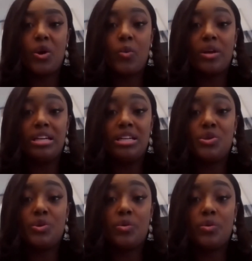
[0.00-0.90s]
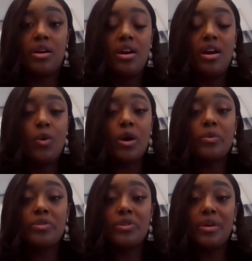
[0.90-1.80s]
willing to
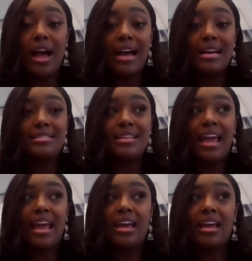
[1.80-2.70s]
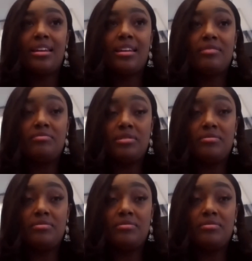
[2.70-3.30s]
work with you guys and